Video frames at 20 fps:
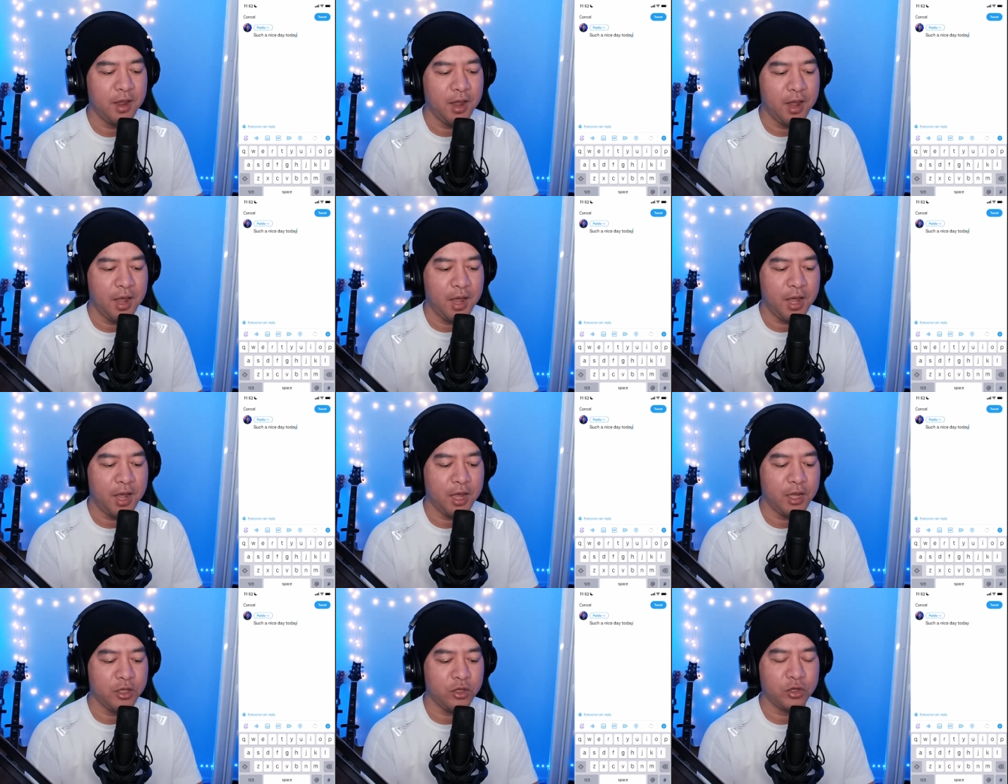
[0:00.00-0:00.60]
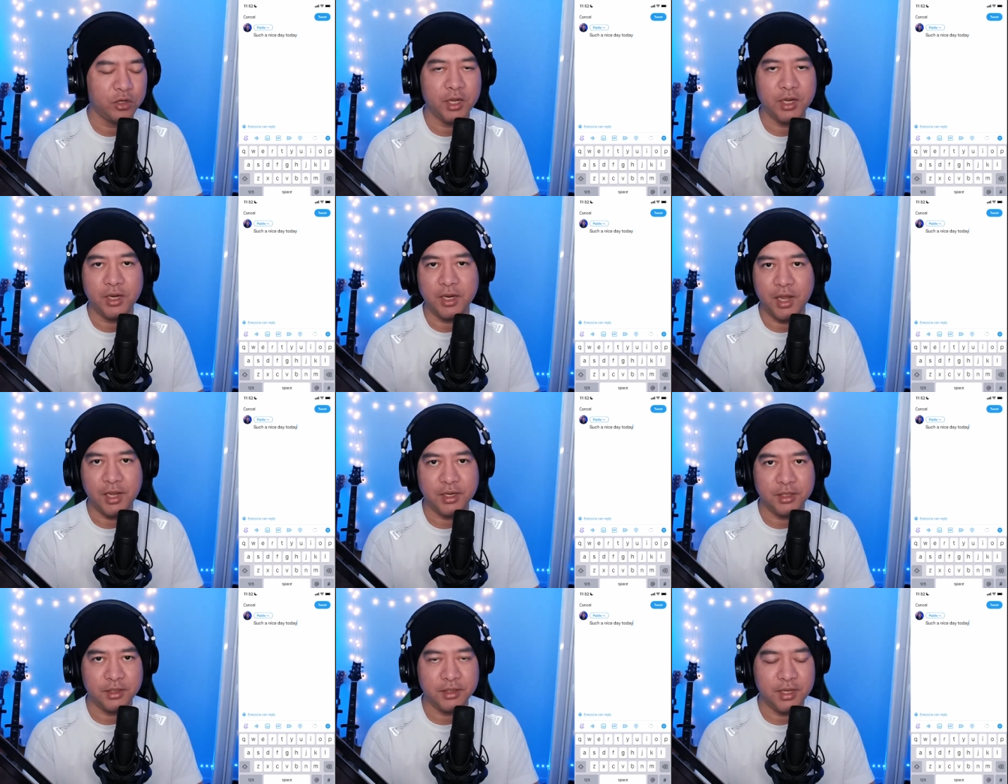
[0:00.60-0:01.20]
uh, you can
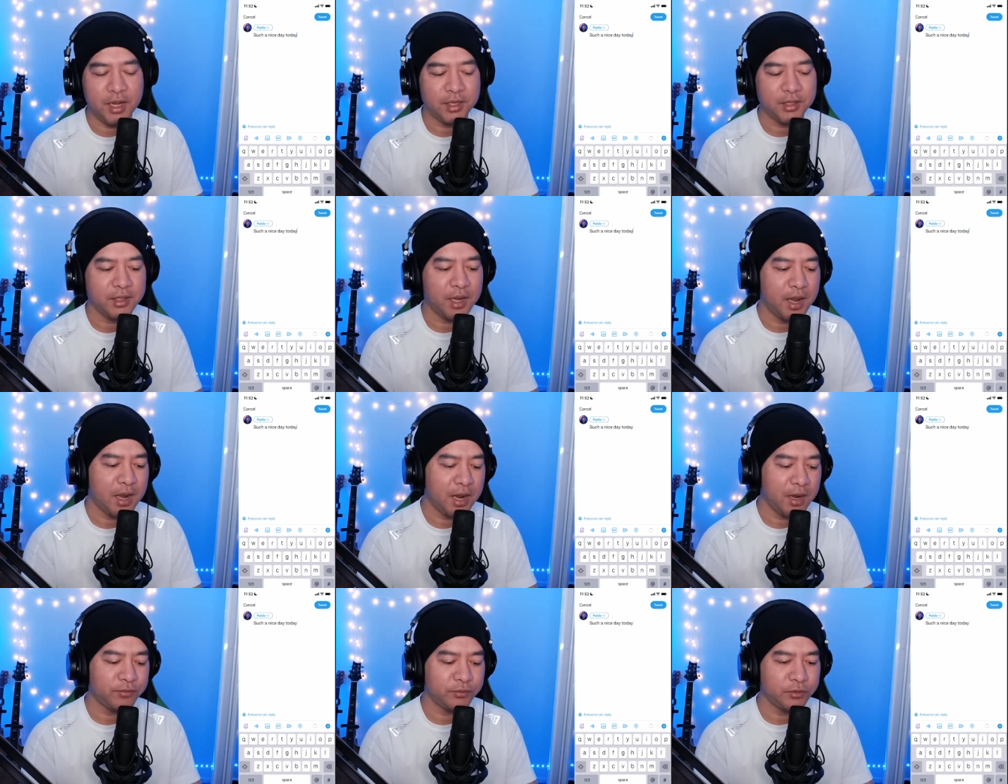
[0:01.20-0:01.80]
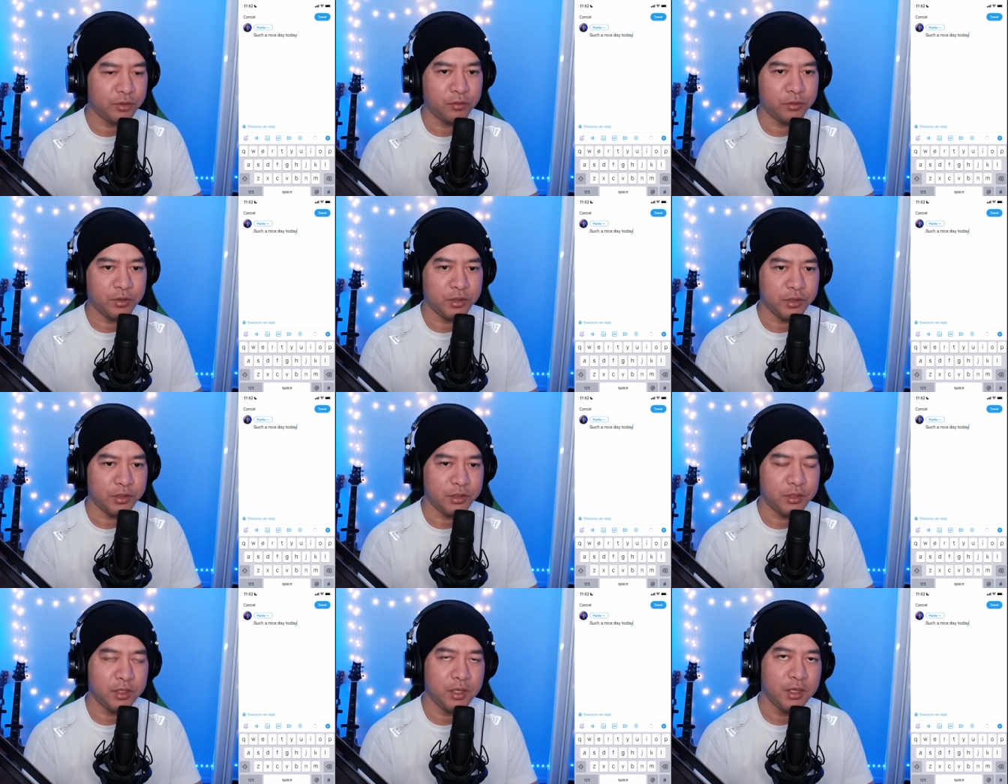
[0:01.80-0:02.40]
edit that
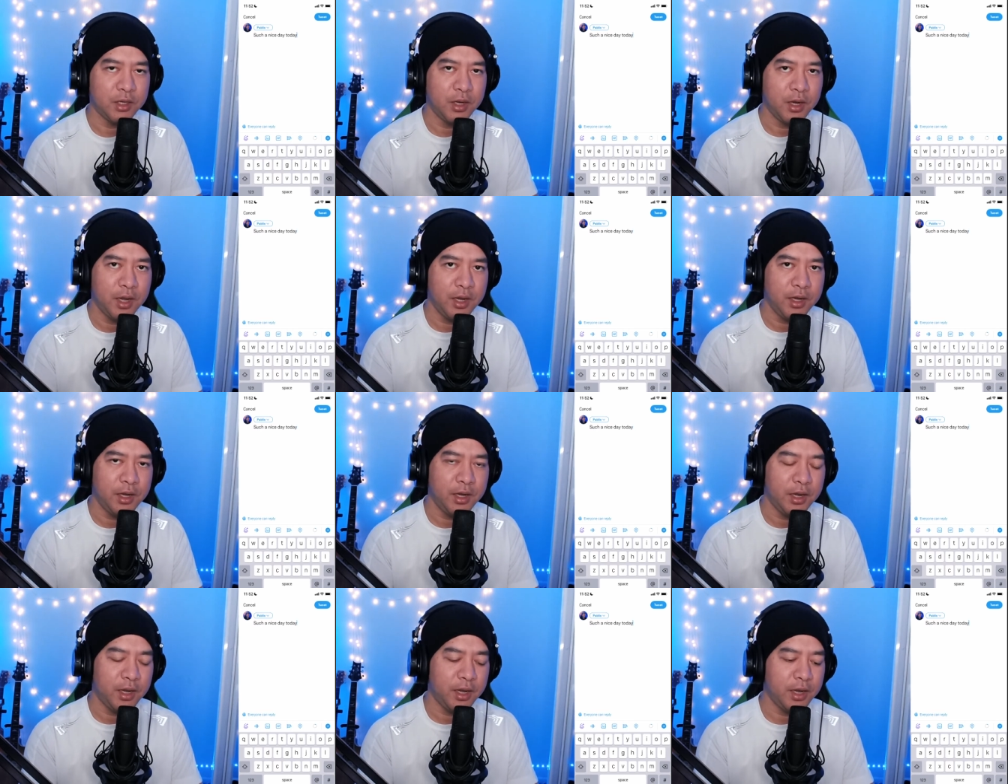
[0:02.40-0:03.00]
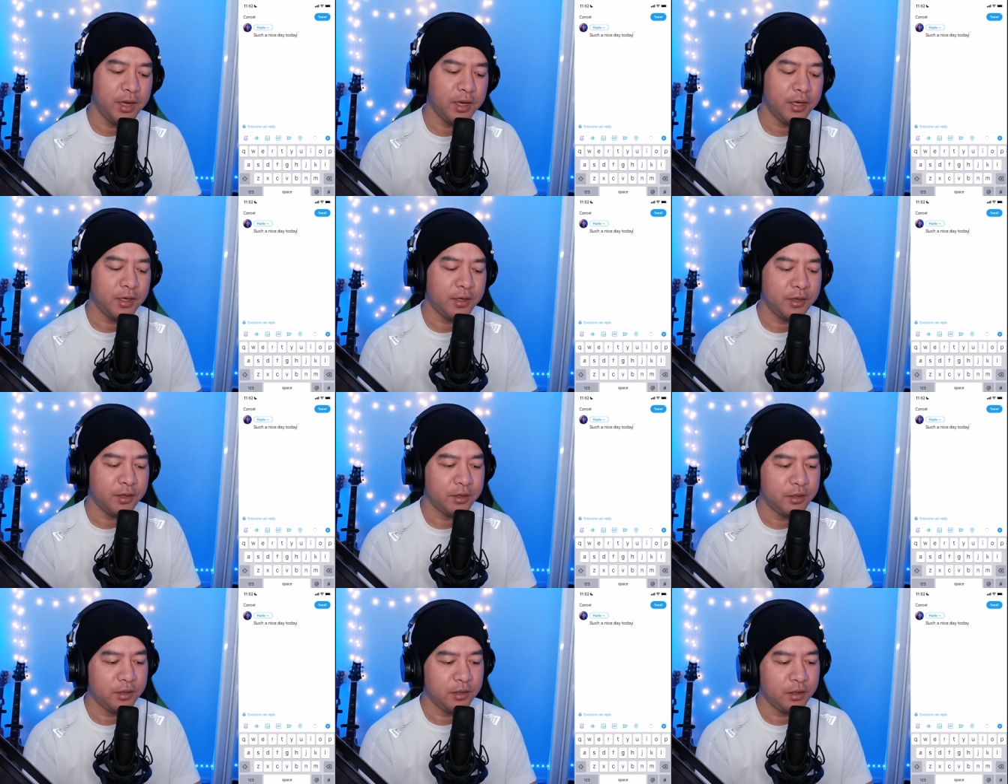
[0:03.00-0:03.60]
afterwards
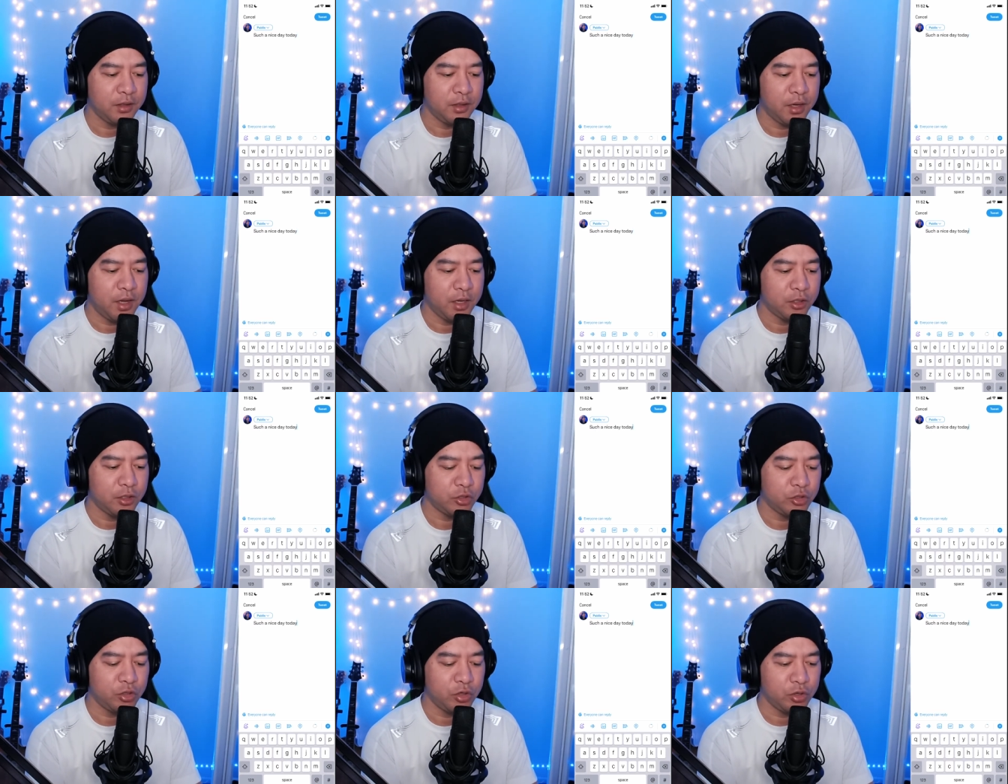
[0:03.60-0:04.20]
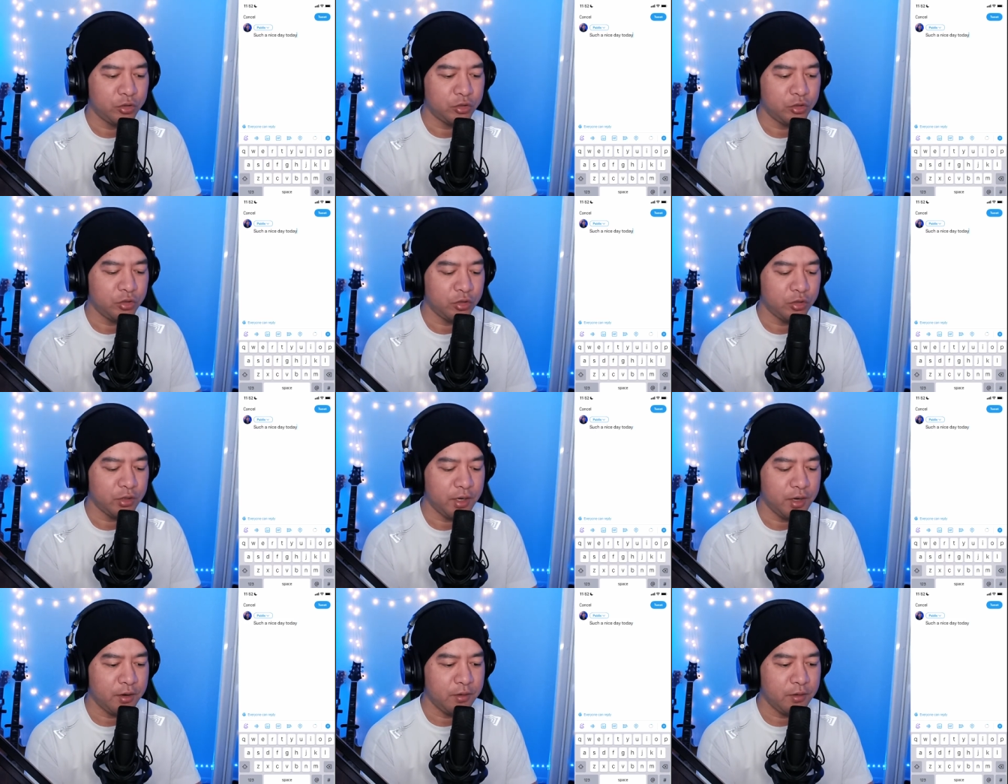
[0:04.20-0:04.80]
and I'll show it to you
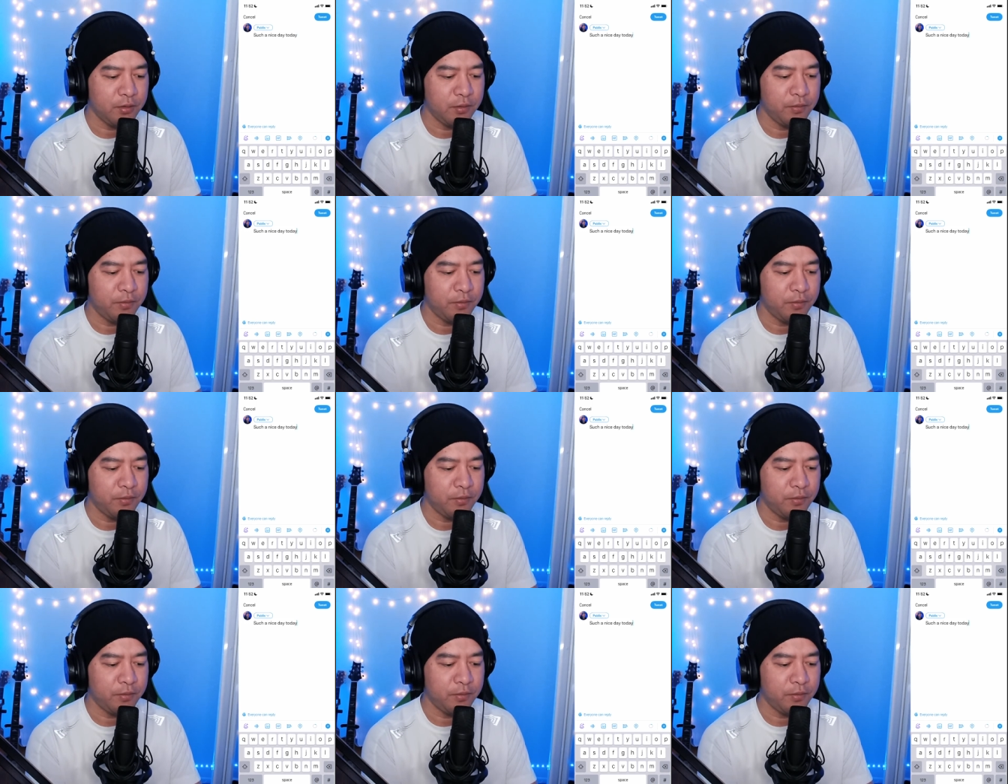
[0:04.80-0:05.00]
now.